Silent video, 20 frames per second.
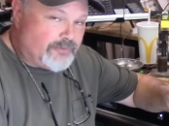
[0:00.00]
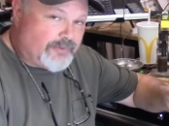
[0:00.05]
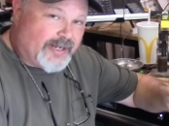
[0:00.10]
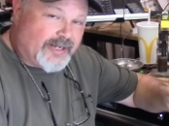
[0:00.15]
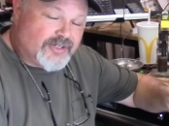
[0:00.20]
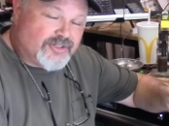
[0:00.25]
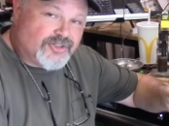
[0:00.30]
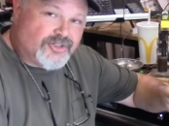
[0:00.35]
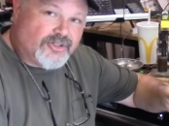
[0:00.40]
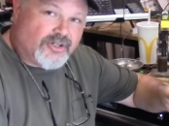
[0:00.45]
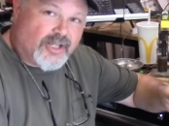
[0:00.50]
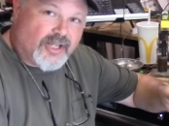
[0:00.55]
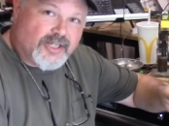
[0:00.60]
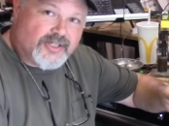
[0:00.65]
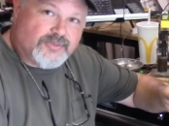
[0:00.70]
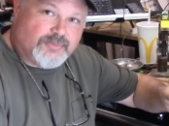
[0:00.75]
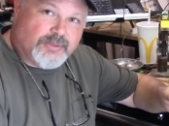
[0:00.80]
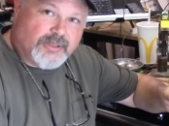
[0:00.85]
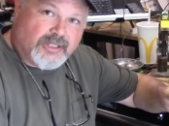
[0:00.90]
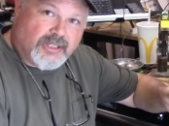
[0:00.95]

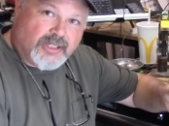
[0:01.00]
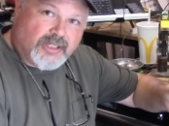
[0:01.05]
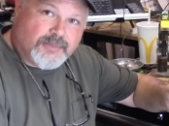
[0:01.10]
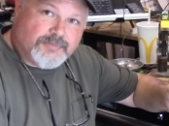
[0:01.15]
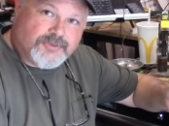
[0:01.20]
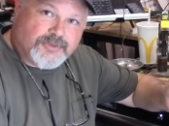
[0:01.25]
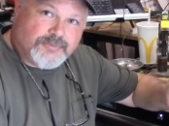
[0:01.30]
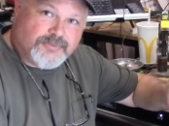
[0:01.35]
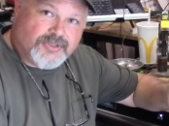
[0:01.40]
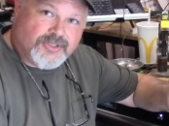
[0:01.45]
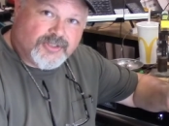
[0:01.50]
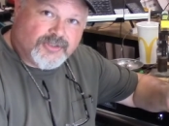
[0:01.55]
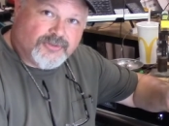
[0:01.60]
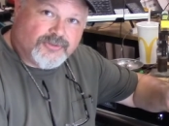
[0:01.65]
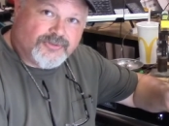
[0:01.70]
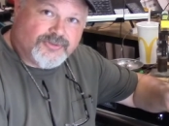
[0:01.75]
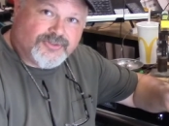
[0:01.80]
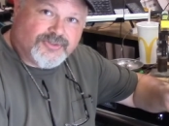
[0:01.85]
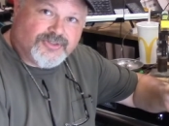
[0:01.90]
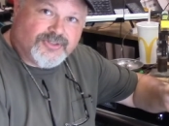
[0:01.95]
rationalize picking up some
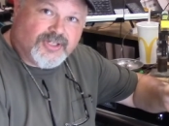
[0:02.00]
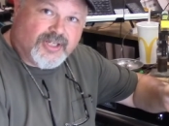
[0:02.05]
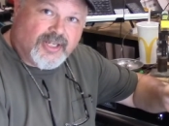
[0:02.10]
singles